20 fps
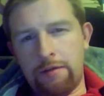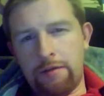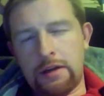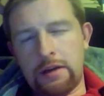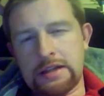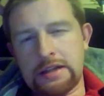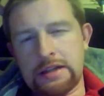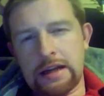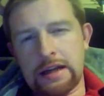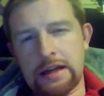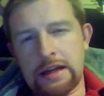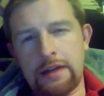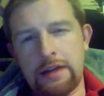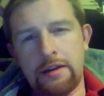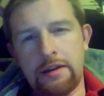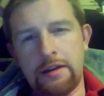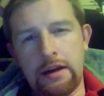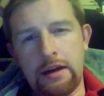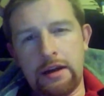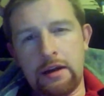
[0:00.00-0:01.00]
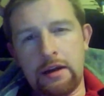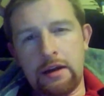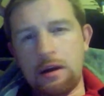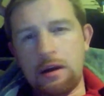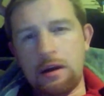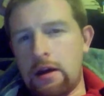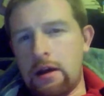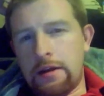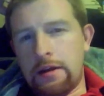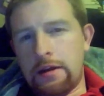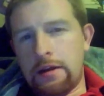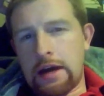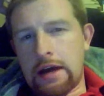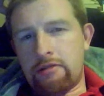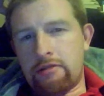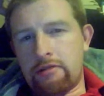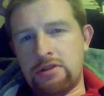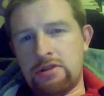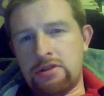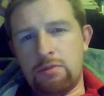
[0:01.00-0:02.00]
Lyssa Anthony, the
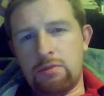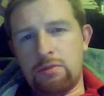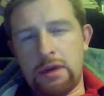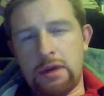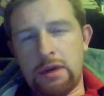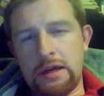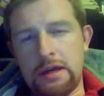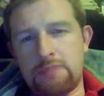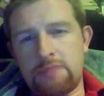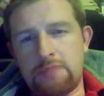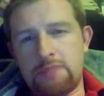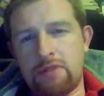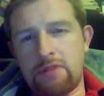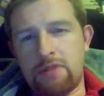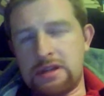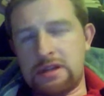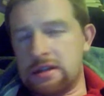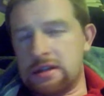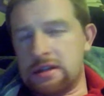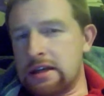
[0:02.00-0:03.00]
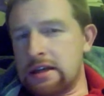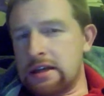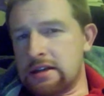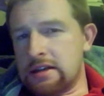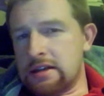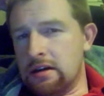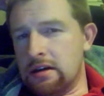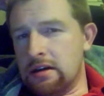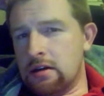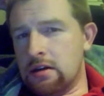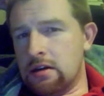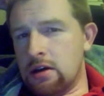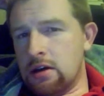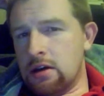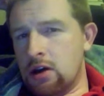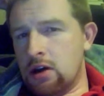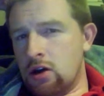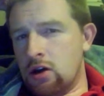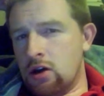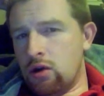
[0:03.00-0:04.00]
actress who plays Princess Lyssa,
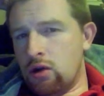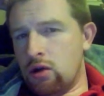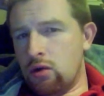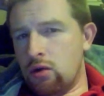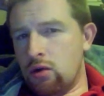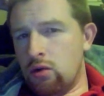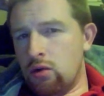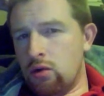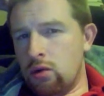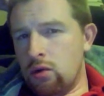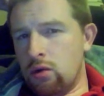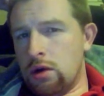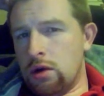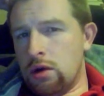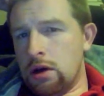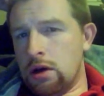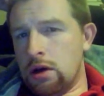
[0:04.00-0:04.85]
who